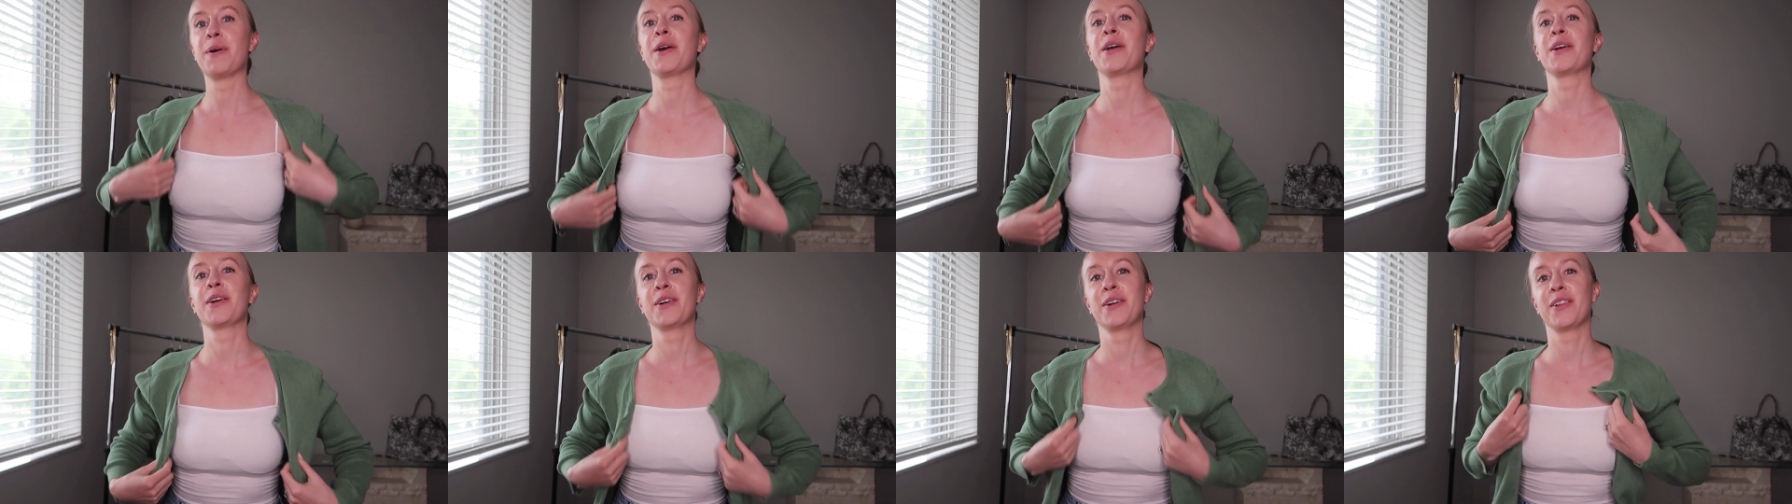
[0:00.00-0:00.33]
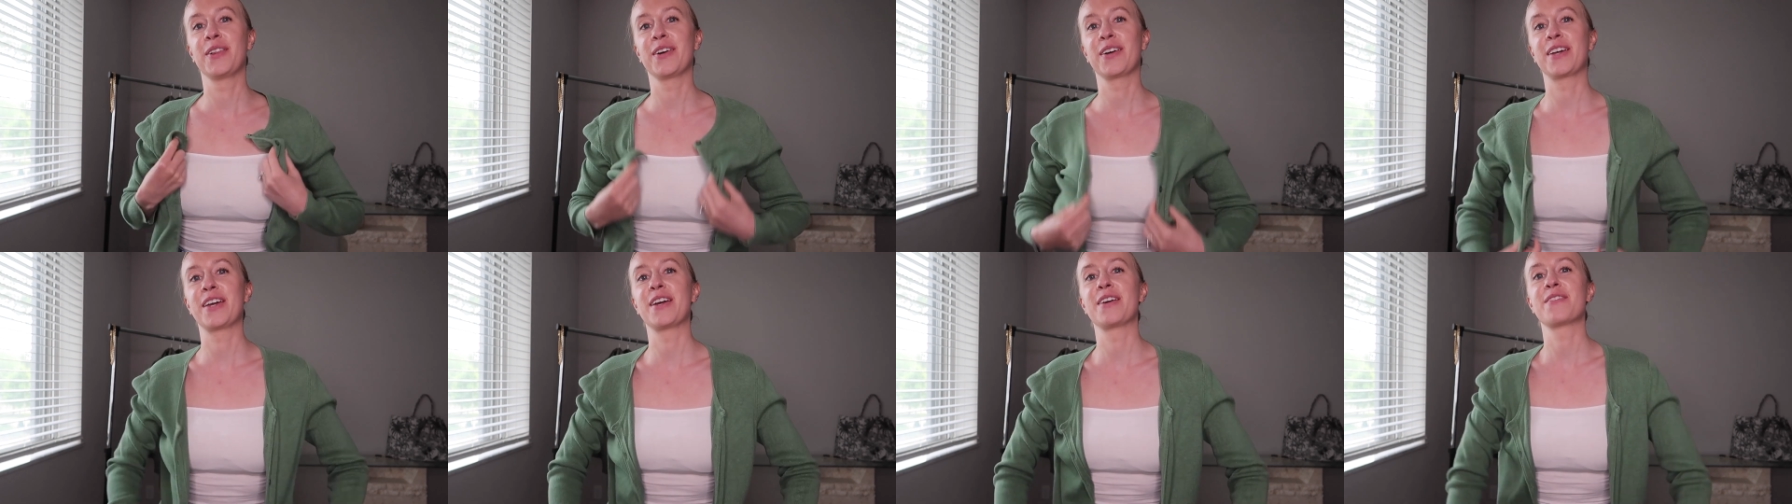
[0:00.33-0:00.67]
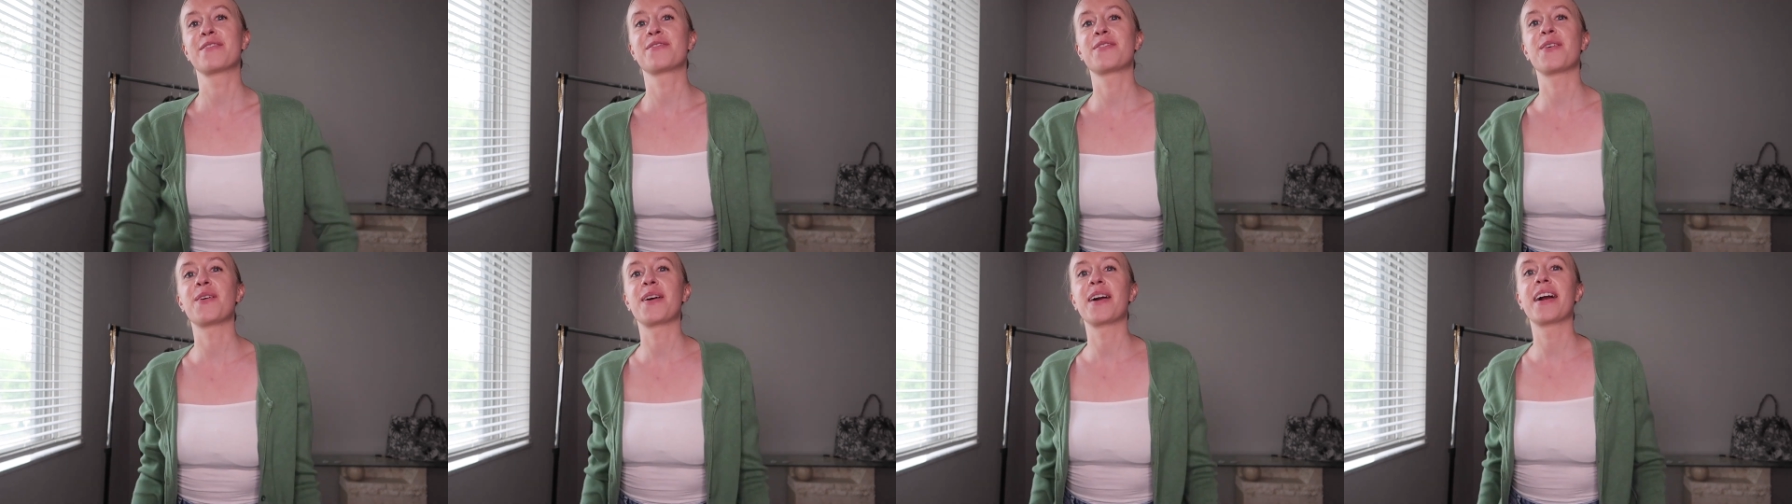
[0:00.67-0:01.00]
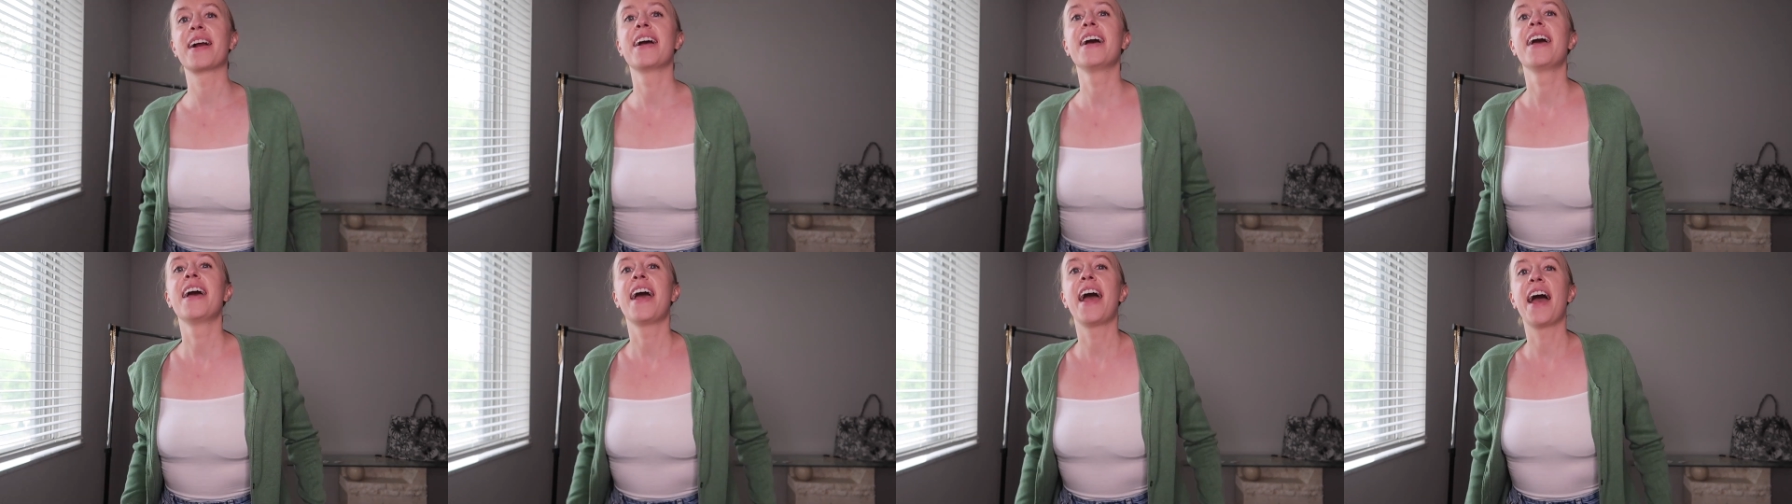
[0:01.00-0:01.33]
what you're looking
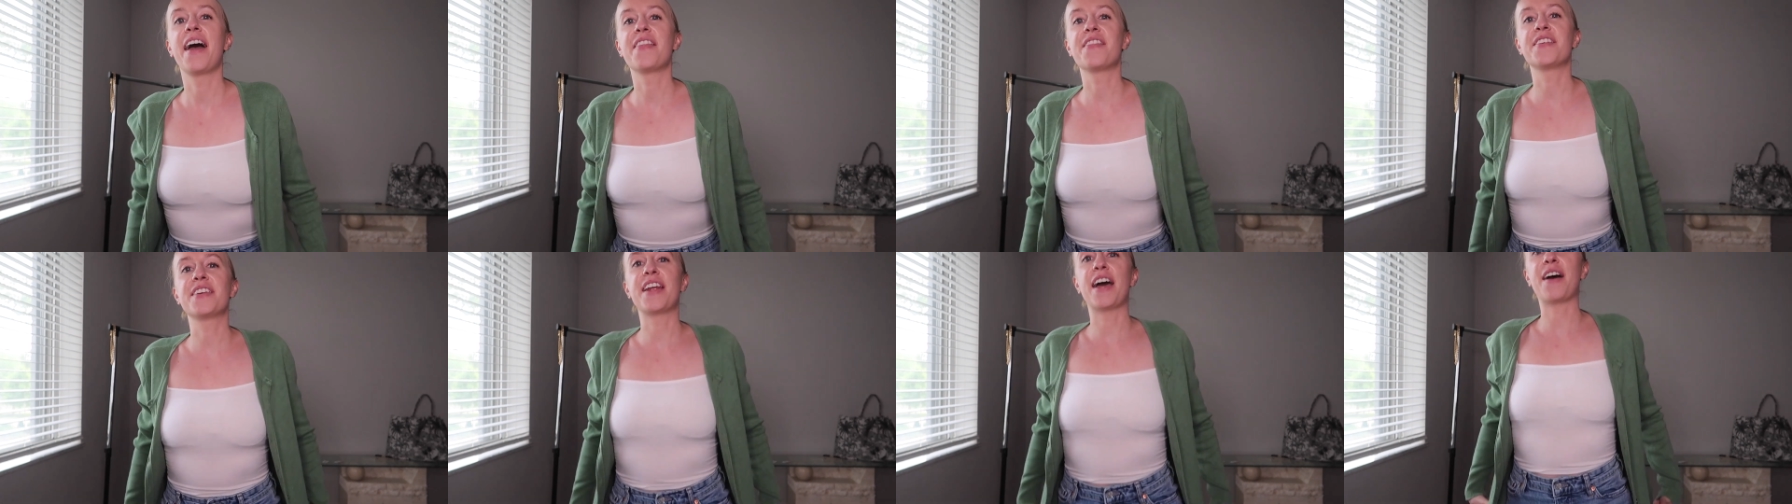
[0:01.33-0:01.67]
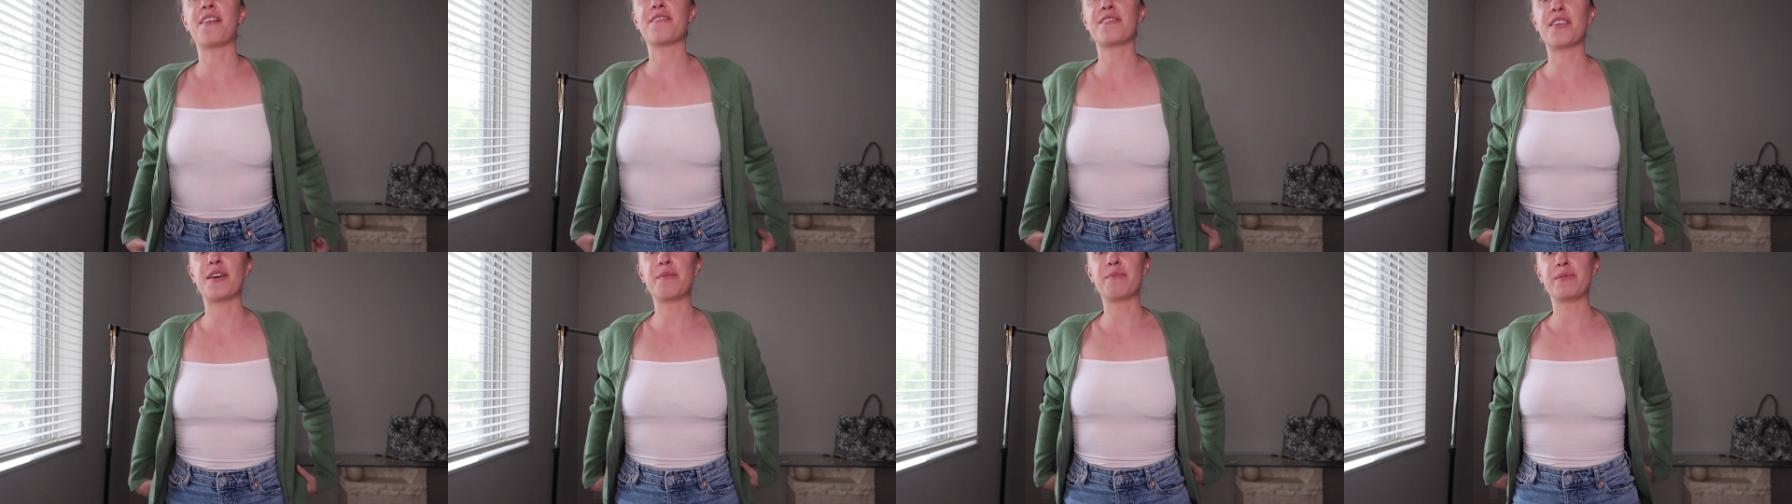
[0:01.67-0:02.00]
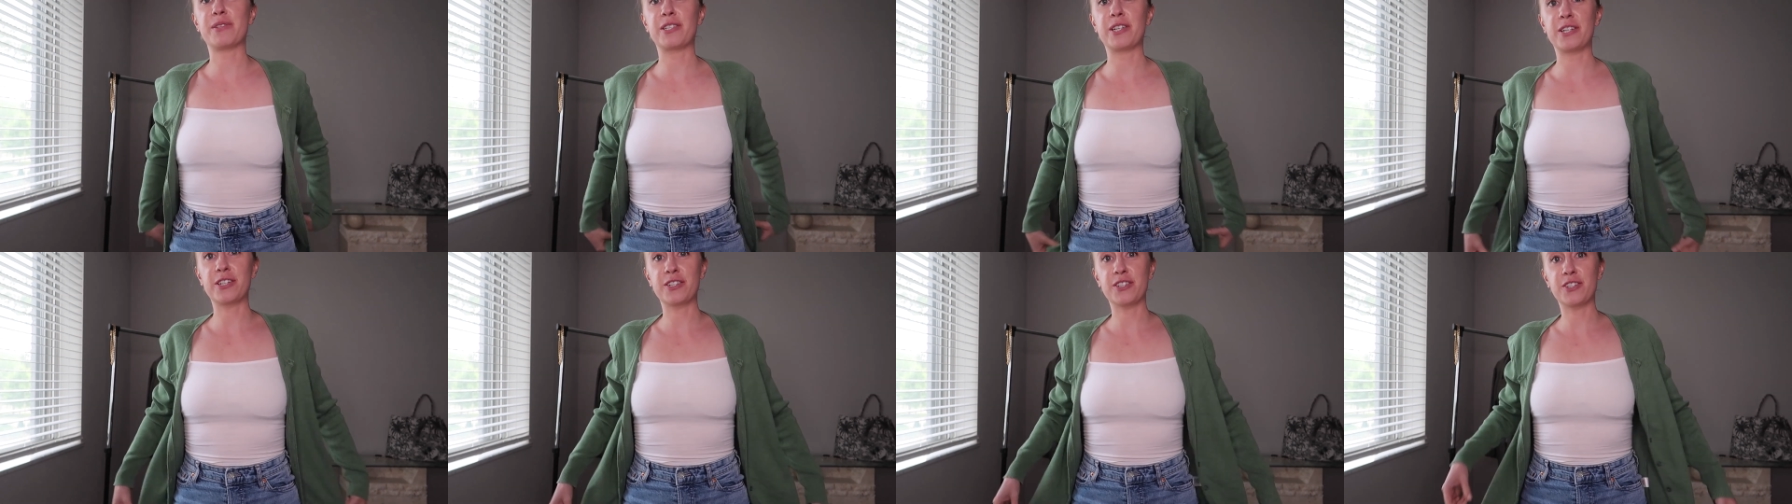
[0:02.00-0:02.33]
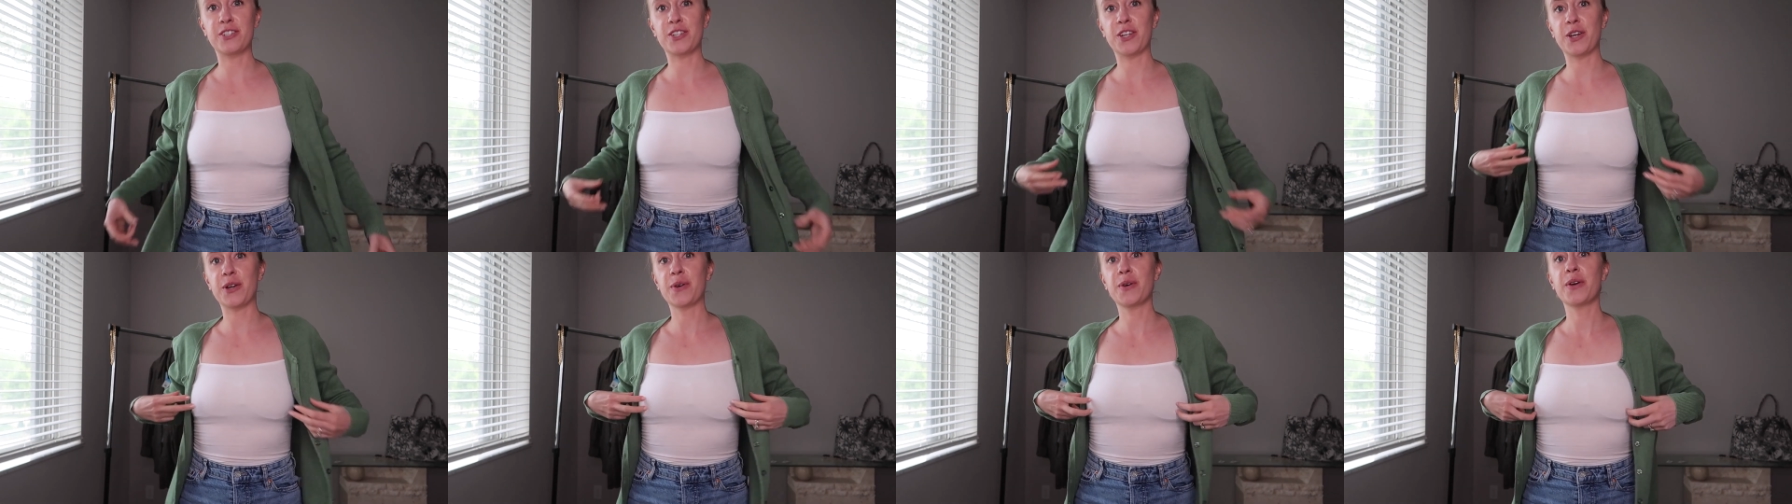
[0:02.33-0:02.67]
for, and then have them search
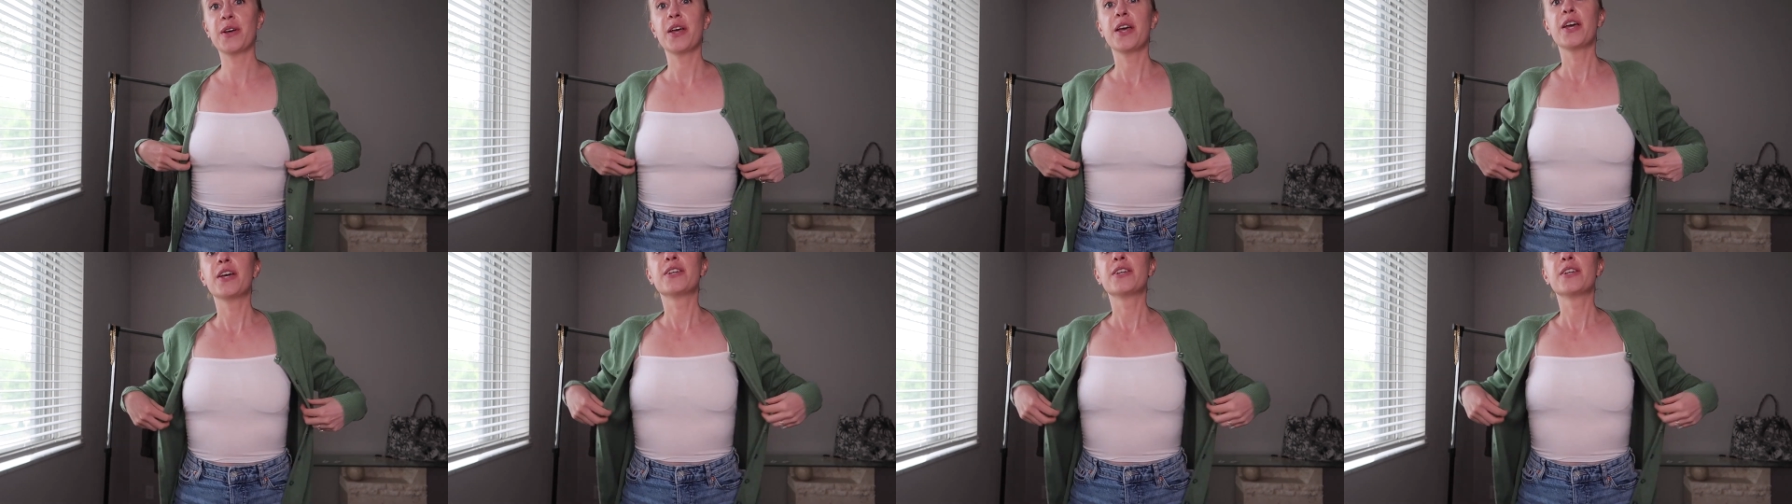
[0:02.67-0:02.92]
too.